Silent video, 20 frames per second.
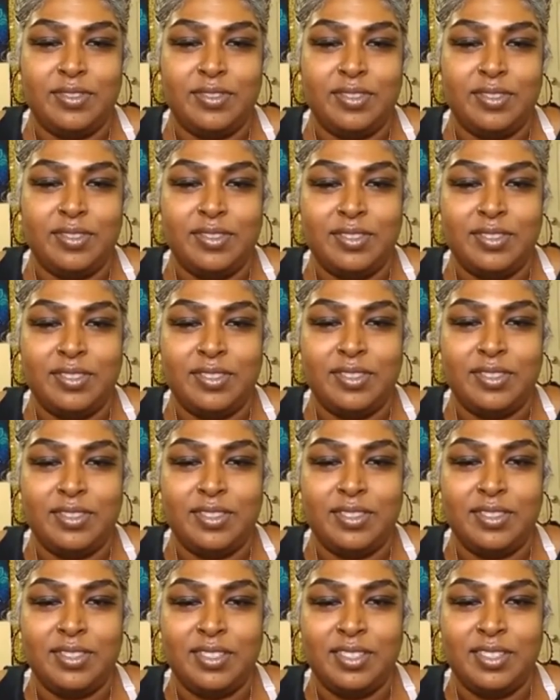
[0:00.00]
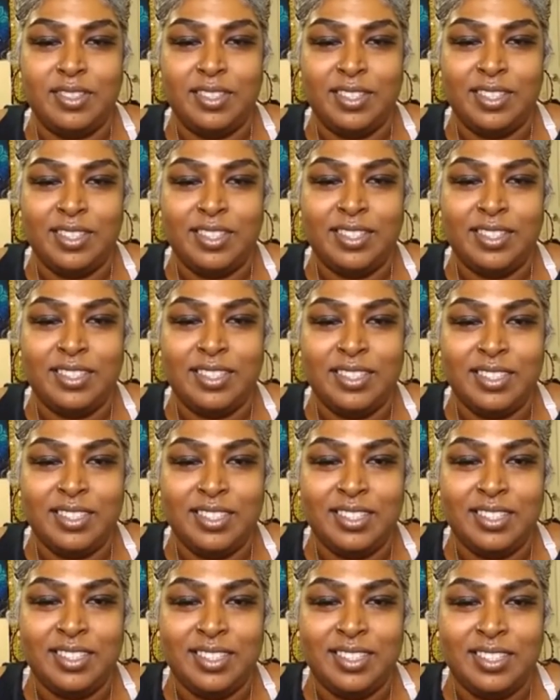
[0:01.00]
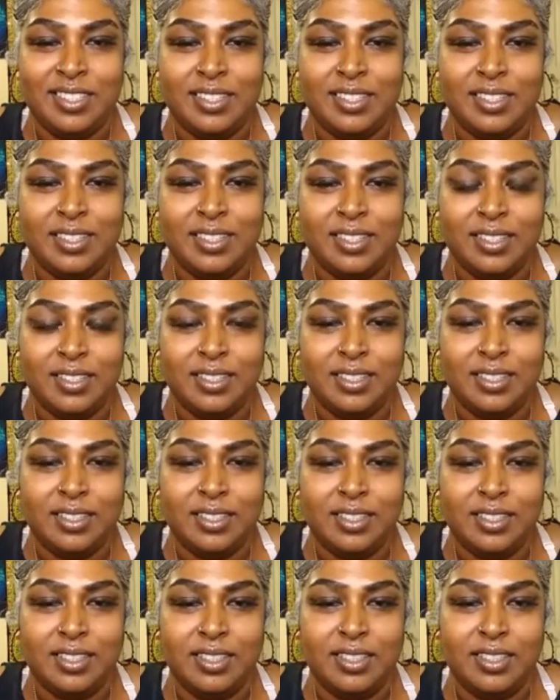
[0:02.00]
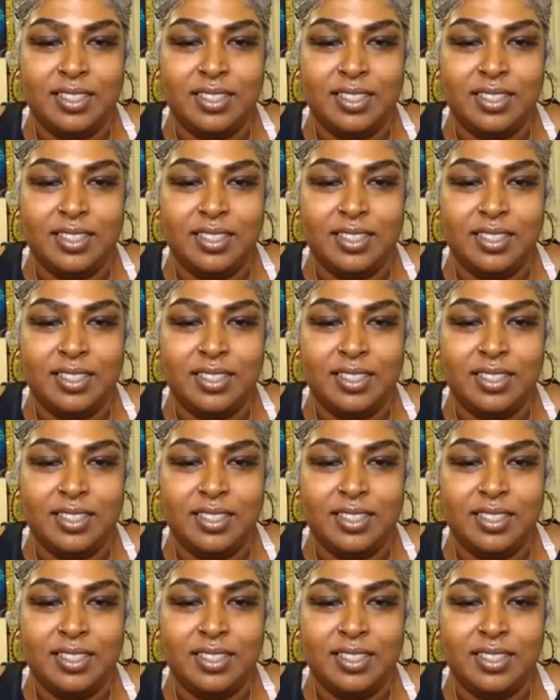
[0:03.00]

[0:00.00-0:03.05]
(not speaking)